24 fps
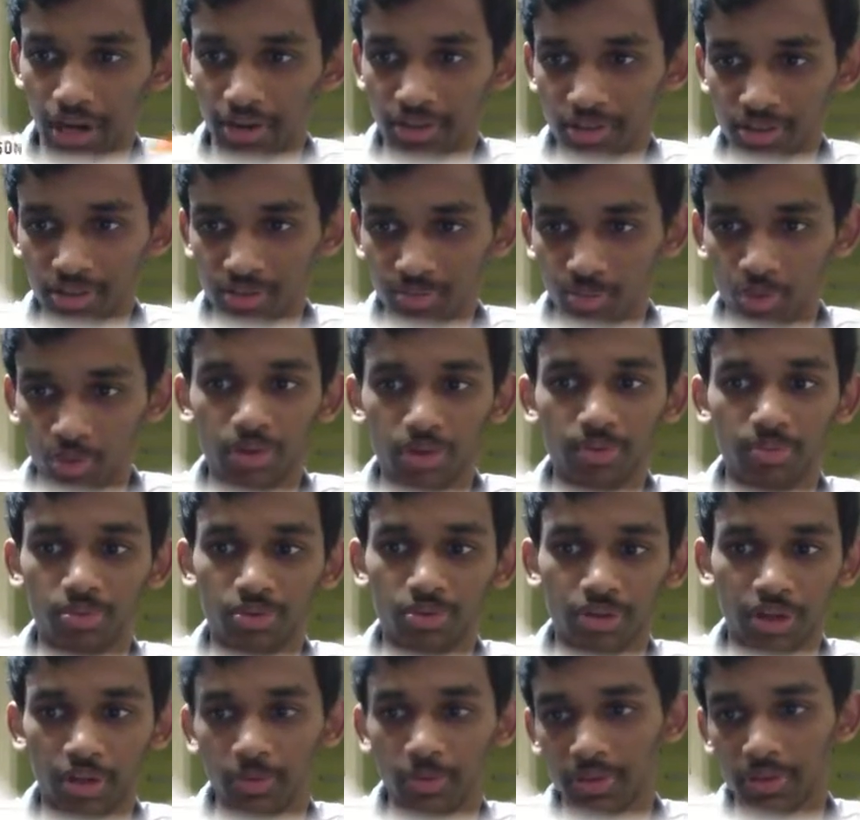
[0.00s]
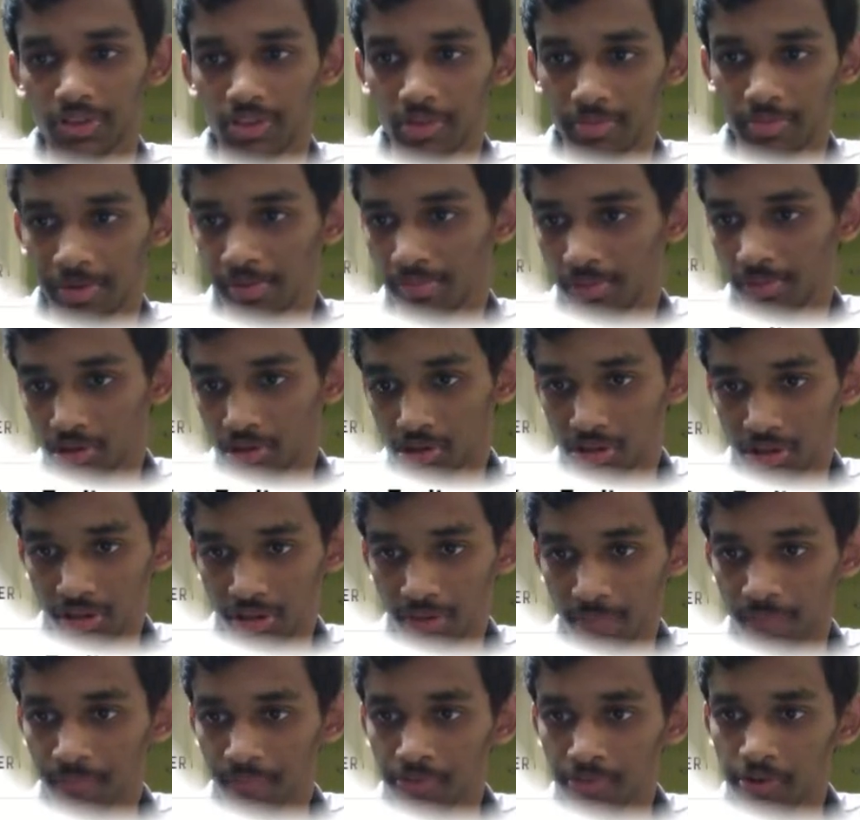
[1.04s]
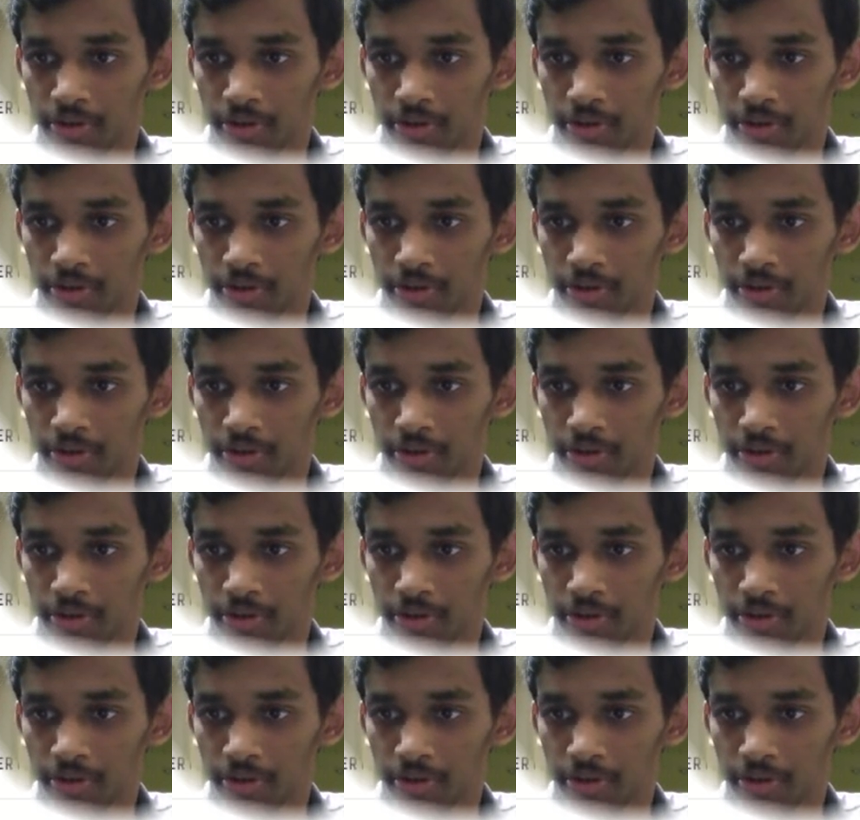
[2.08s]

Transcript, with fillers: trackers, more and more requests are being blocked.